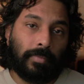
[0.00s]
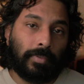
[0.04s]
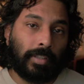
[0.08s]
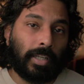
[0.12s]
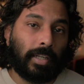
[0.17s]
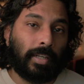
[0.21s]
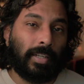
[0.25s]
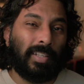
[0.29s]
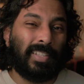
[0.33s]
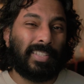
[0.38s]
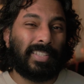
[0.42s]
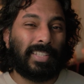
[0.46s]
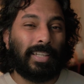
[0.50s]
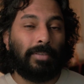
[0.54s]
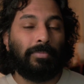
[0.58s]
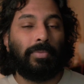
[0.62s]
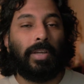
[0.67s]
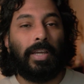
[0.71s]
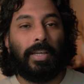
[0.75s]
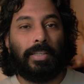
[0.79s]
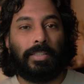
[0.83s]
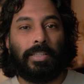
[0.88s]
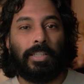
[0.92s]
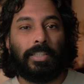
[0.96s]
that in some
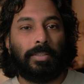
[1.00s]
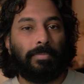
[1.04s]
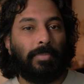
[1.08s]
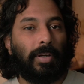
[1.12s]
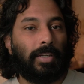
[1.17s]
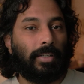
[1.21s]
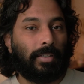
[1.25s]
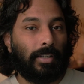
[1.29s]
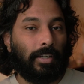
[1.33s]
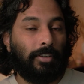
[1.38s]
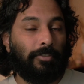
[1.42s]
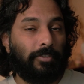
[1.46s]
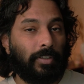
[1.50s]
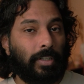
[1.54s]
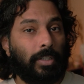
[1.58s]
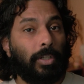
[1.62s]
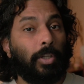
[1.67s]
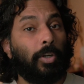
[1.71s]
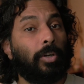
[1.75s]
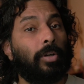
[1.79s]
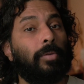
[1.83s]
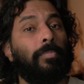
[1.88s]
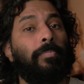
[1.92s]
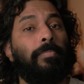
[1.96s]
cases might even
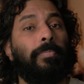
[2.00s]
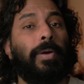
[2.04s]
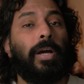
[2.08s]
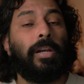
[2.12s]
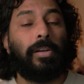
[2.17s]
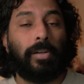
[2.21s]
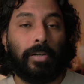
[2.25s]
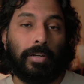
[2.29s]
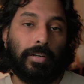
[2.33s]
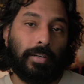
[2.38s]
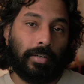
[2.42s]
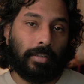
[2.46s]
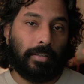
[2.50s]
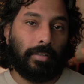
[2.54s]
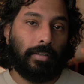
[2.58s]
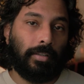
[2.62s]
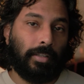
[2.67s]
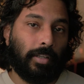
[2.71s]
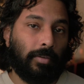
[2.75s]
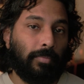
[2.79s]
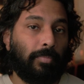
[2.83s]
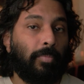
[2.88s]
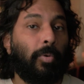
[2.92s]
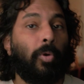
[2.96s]
look better
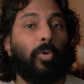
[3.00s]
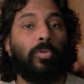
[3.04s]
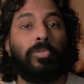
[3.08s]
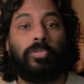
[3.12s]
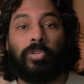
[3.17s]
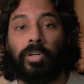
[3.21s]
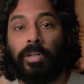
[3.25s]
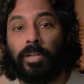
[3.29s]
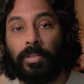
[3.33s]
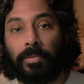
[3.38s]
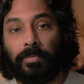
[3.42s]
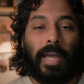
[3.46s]
than Portra?